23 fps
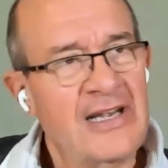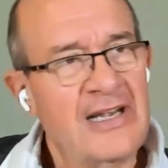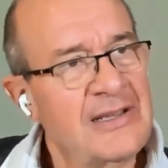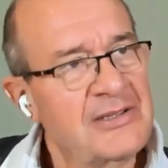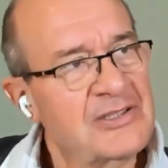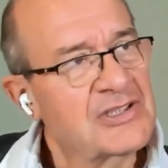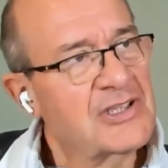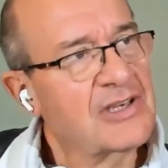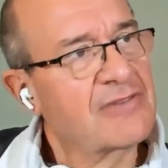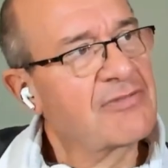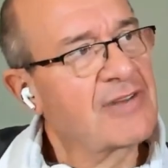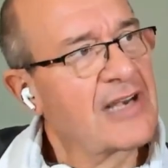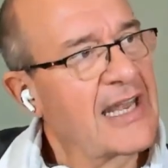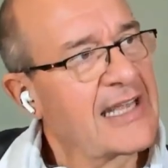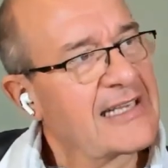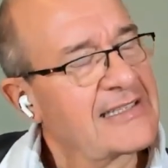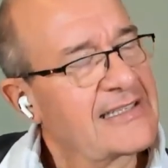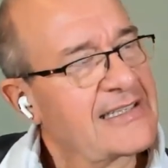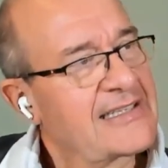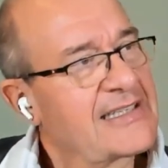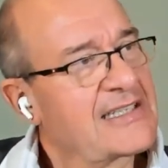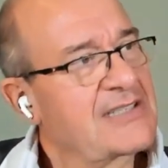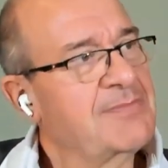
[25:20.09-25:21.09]
really sort of
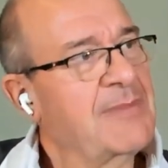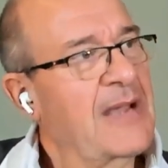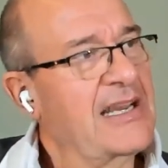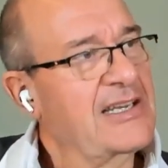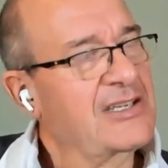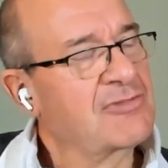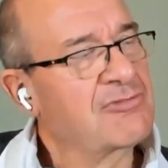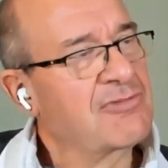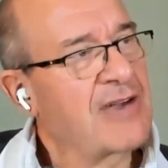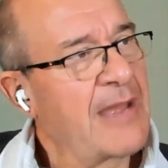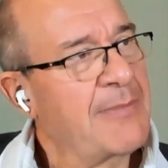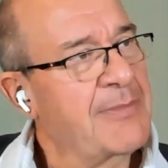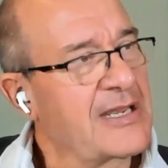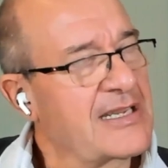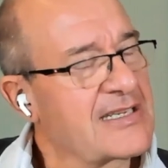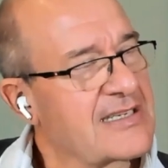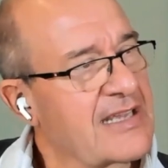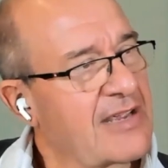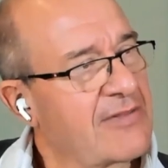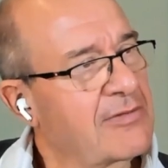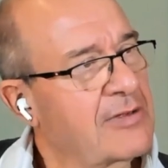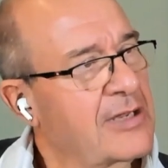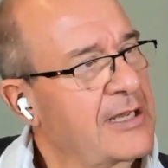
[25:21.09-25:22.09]
related this back to
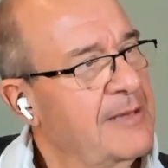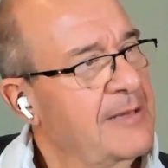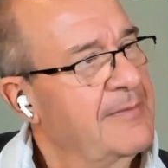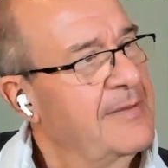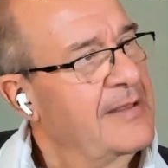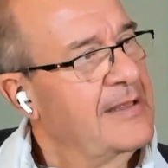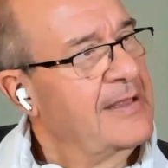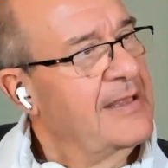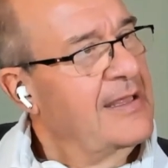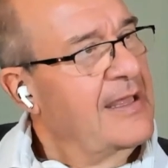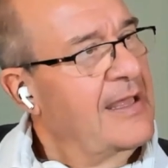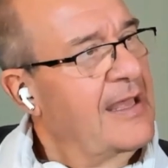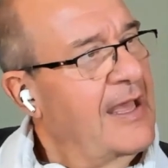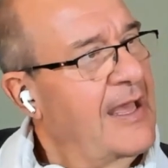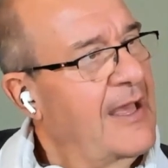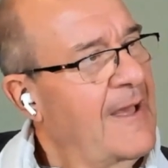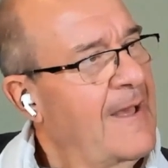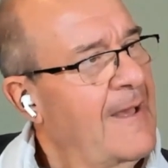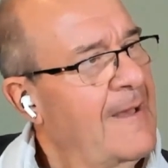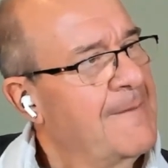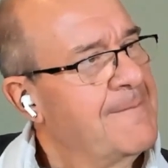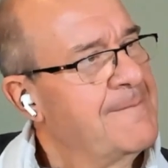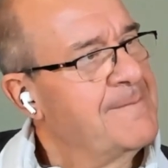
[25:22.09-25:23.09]
rabbits, have we?
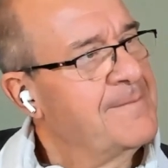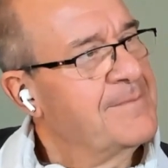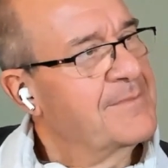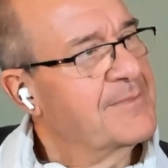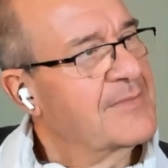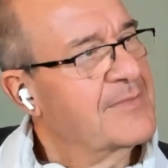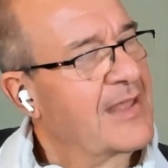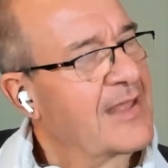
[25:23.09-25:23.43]
Um,